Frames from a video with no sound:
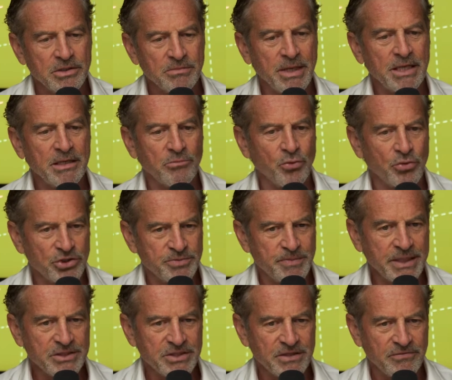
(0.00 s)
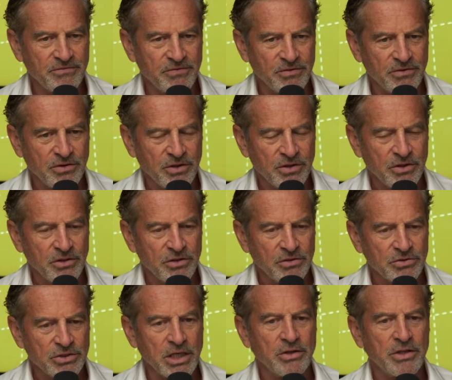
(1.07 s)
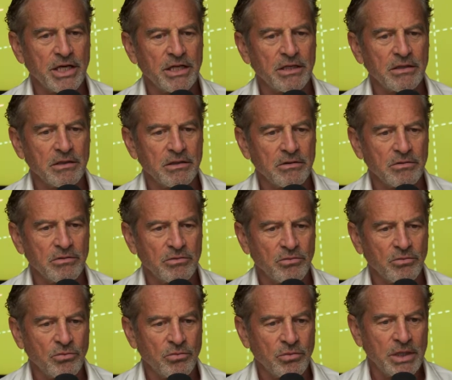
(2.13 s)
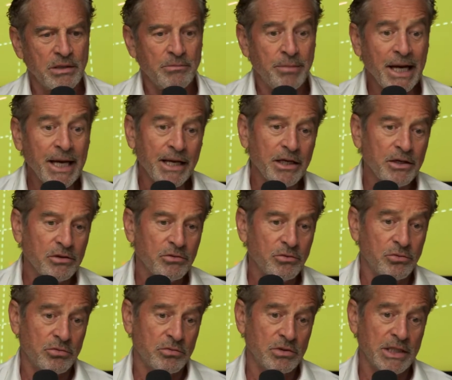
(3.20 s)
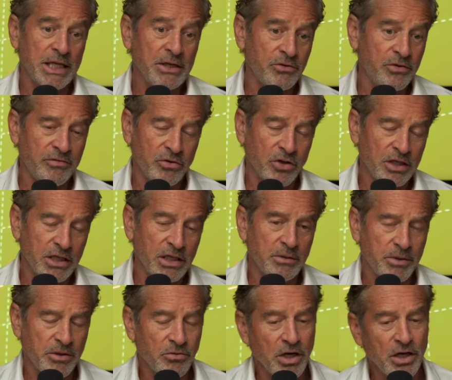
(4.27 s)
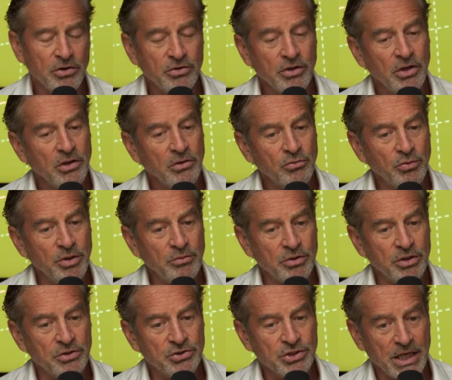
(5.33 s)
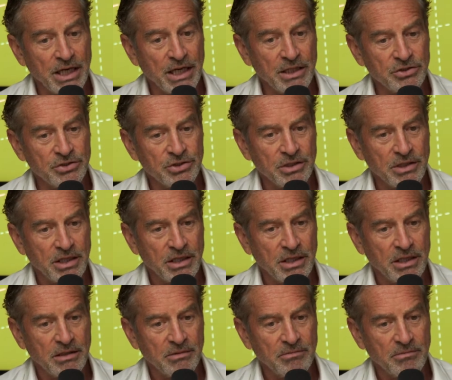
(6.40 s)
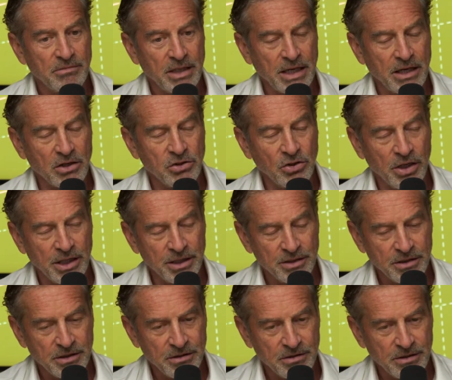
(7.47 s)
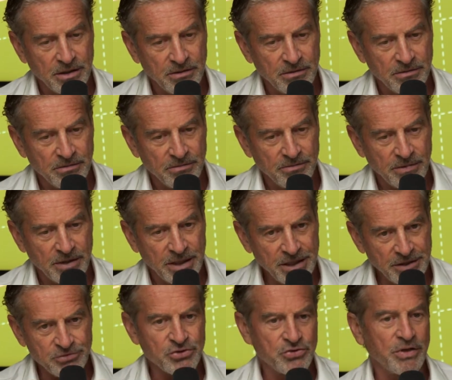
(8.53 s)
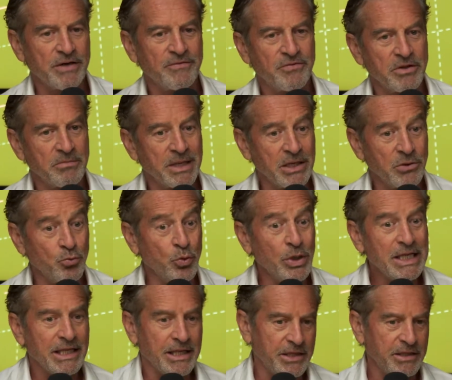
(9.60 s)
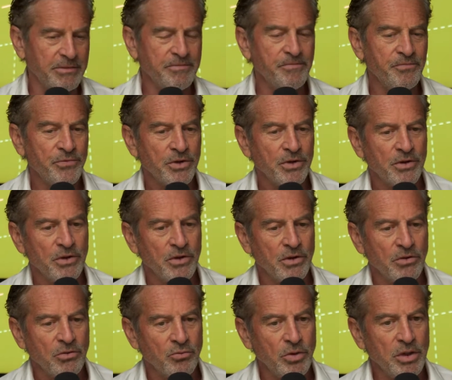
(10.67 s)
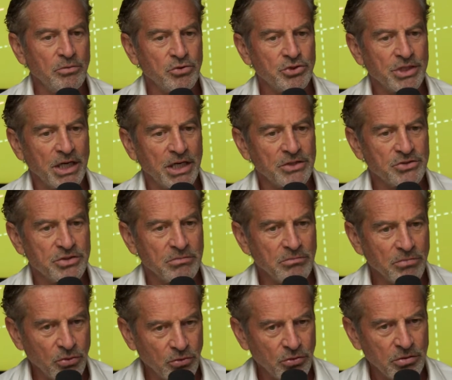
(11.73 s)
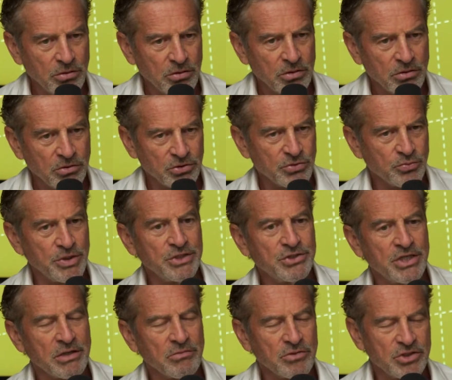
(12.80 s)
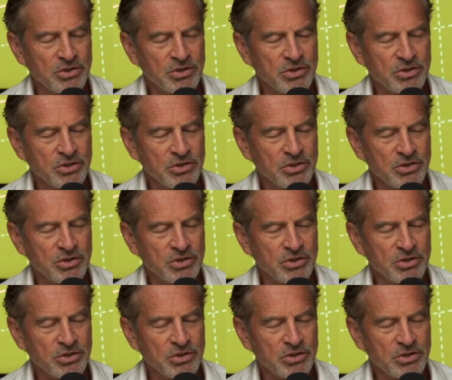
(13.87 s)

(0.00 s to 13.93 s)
to make it more expensive, so that when a bank or a lender, even like Yellow Brick Road, we want to charge our client an interest rate for the money we lend them, we will charge them more because we, generally